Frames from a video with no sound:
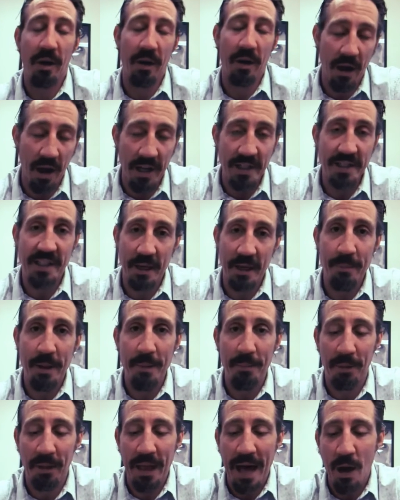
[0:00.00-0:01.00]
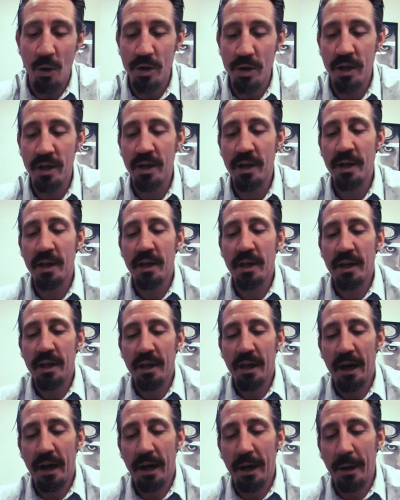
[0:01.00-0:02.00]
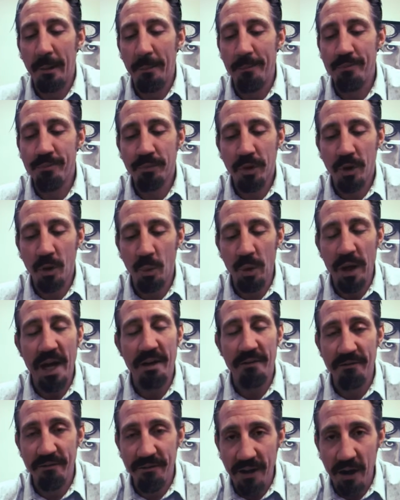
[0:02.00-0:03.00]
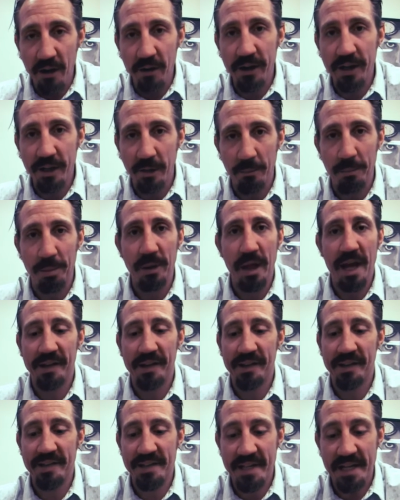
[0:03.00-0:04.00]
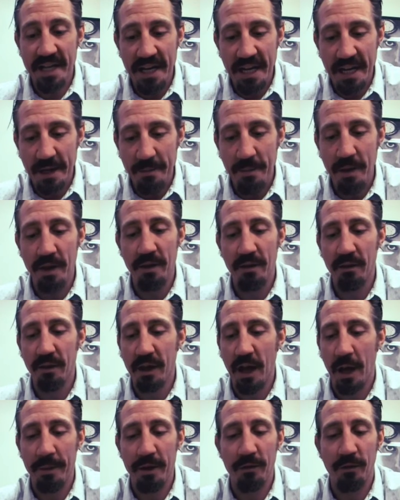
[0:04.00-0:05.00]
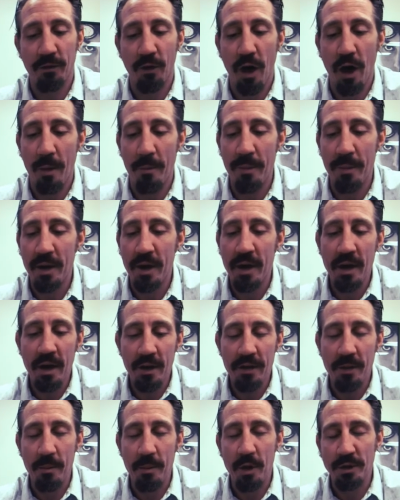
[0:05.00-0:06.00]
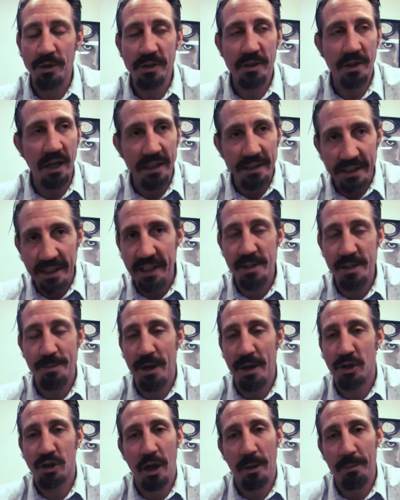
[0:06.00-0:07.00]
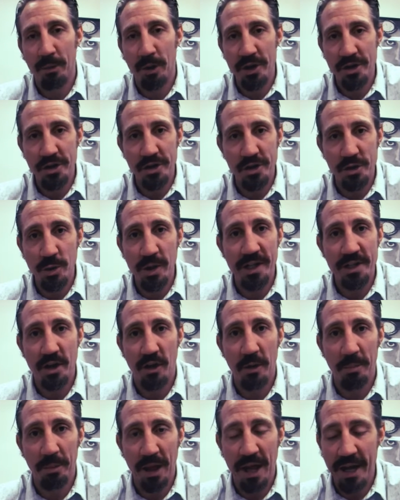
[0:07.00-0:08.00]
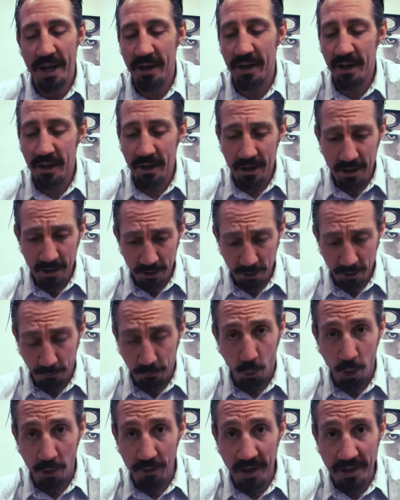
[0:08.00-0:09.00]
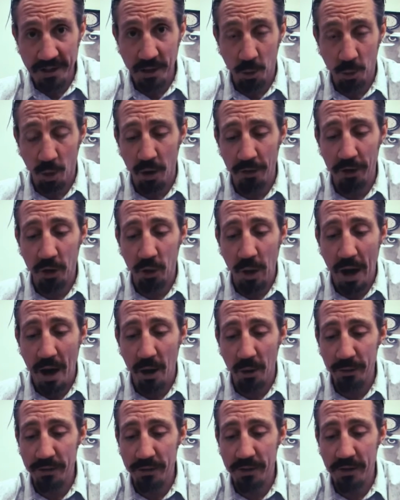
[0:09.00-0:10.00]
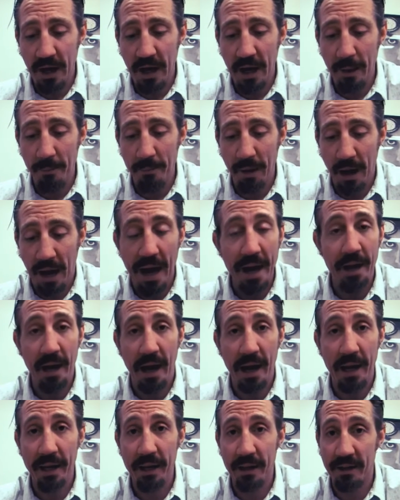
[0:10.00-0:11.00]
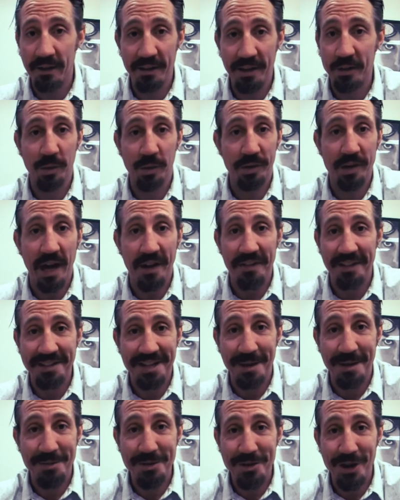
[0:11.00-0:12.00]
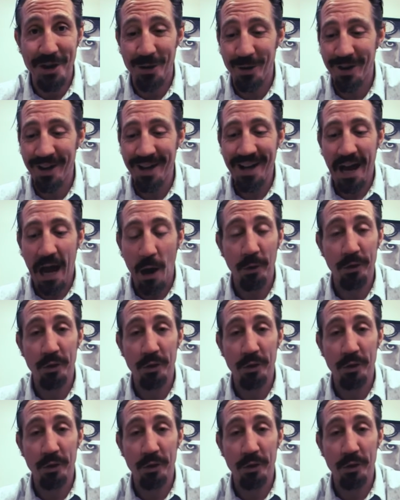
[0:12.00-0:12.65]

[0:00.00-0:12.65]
us get people out. We had a very complex team coming from the most elite special operations units on the planet. The four of us that were on the ground, this was not the Tim show. I